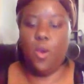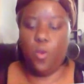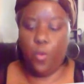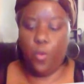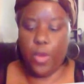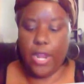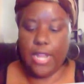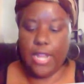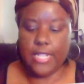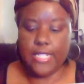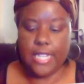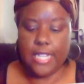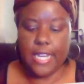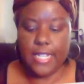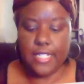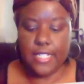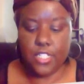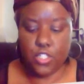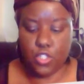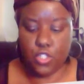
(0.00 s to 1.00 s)
when I say
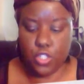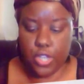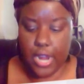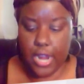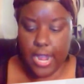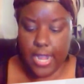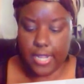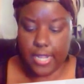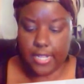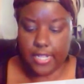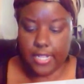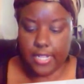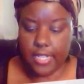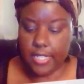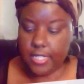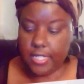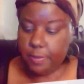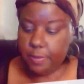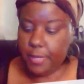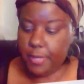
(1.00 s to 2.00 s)
it's a track,
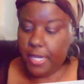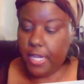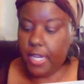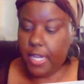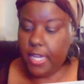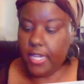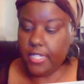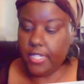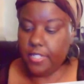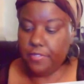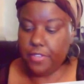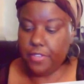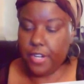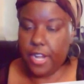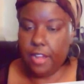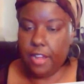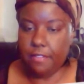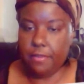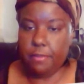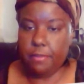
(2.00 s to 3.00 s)
it's because if you're
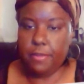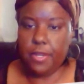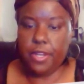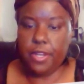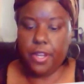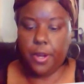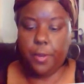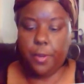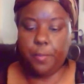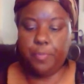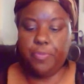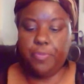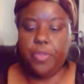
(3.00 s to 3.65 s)
not familiar,